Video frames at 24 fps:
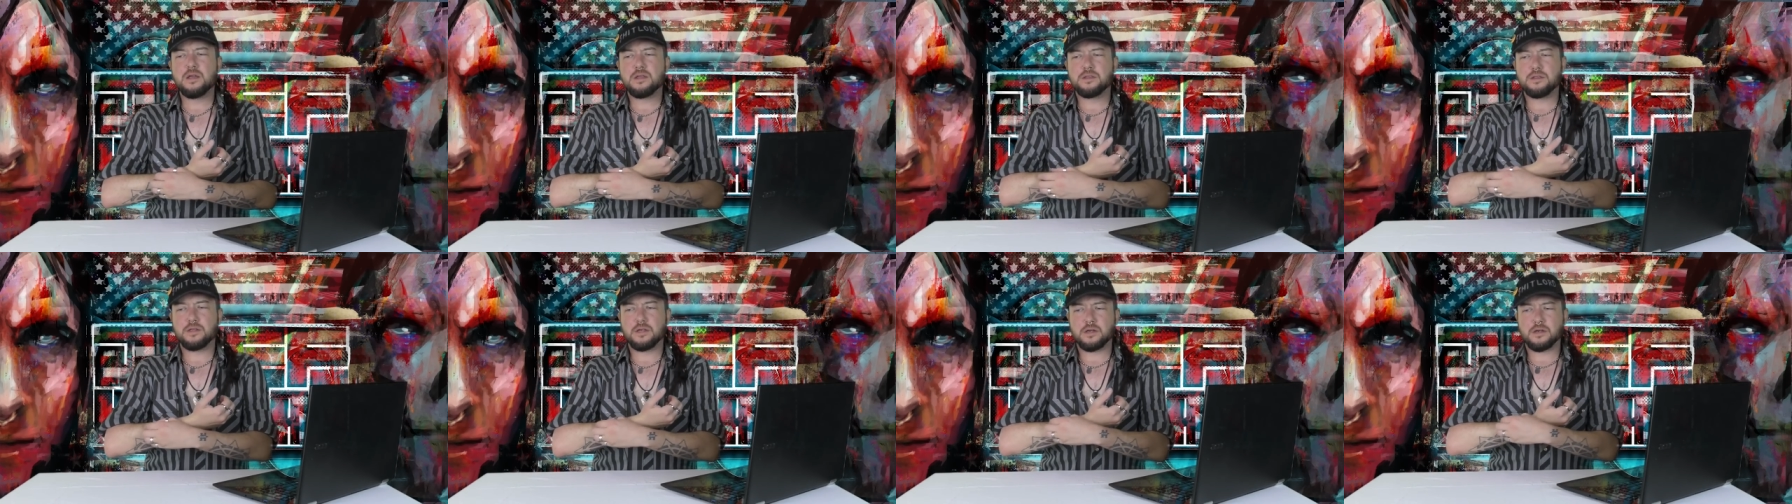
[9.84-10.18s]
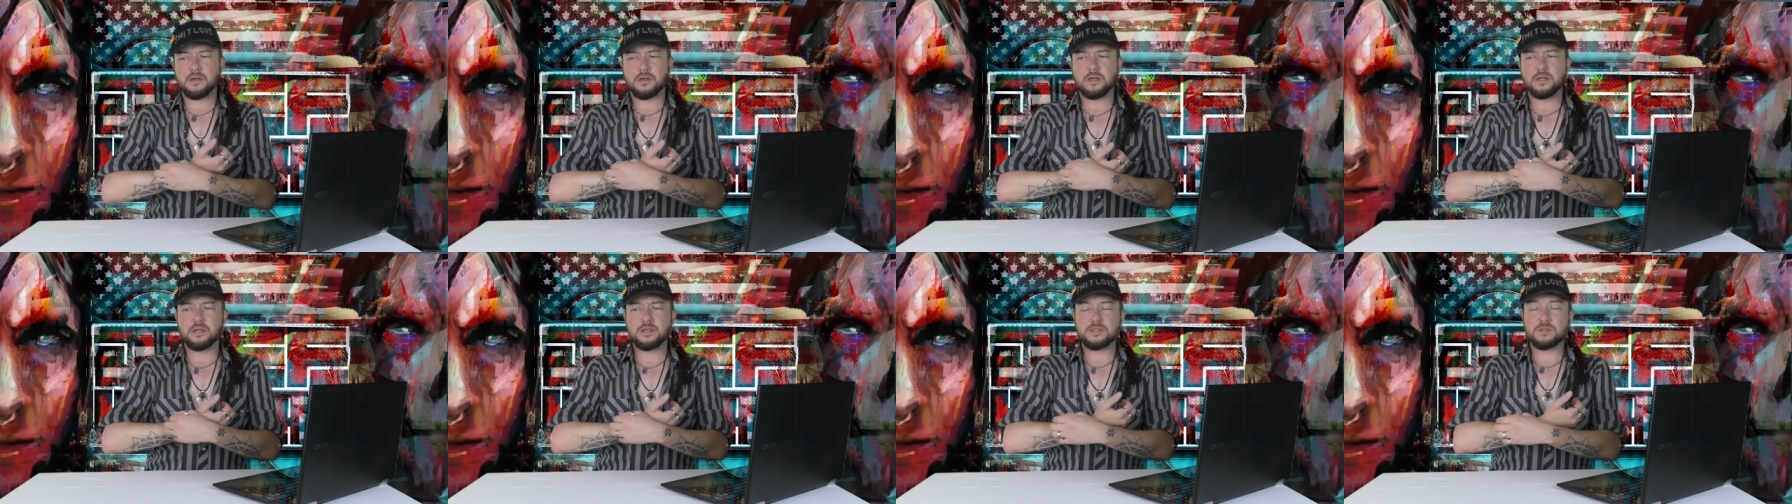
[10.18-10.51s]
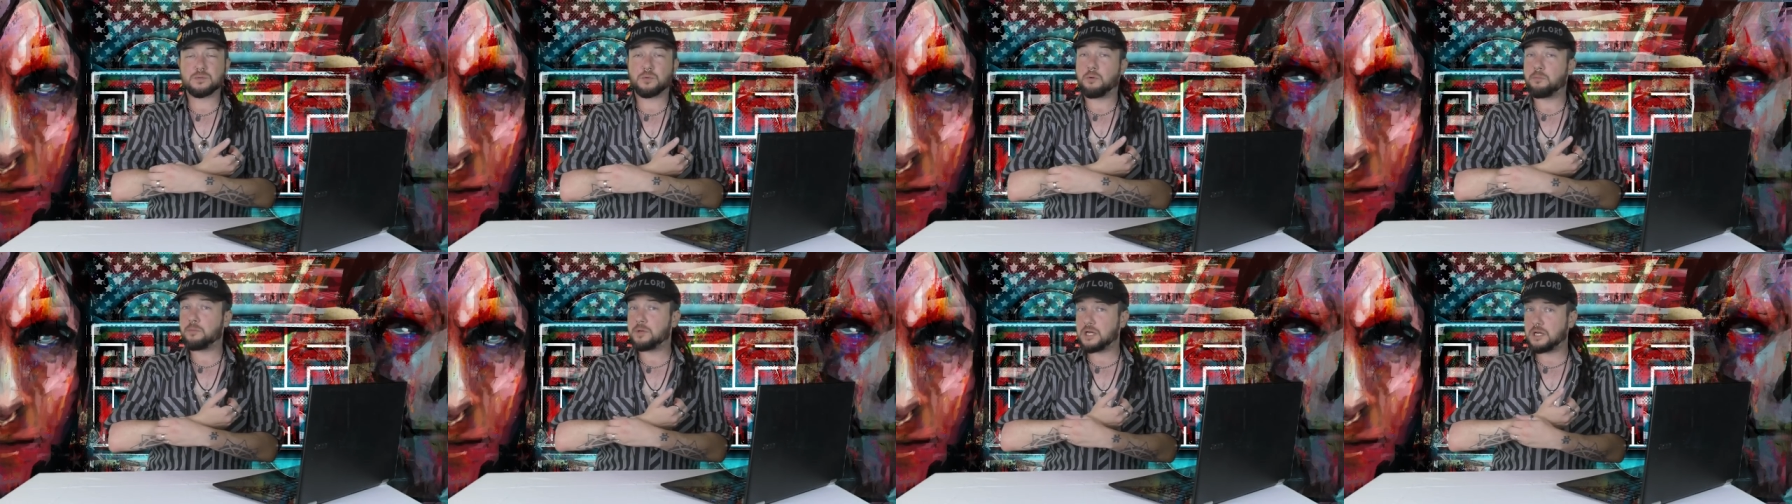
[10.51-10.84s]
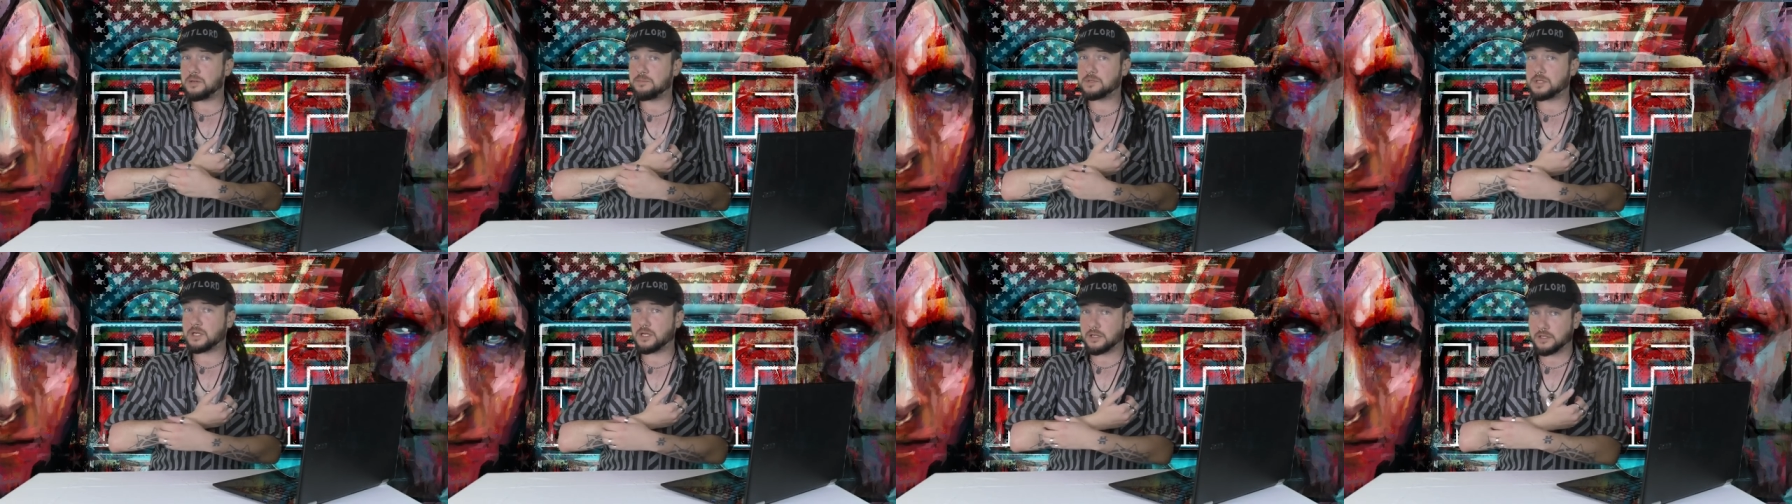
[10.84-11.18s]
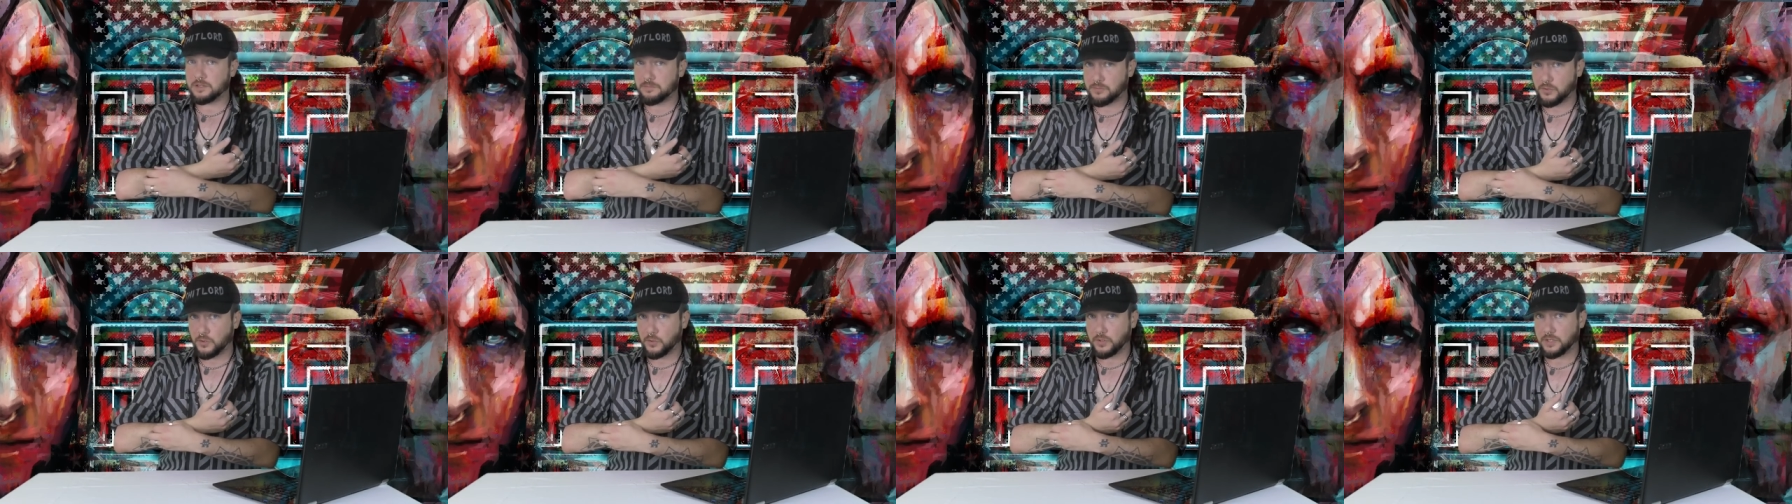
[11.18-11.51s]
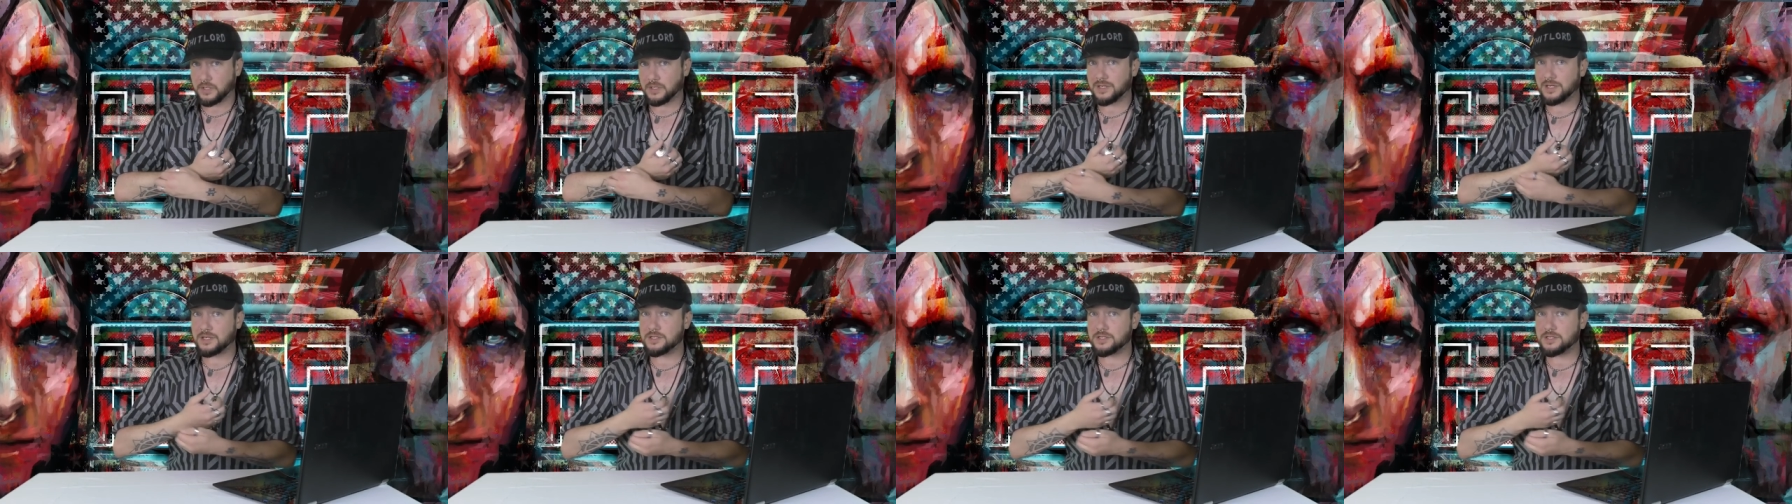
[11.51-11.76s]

there is a woman named Kelly Brogan,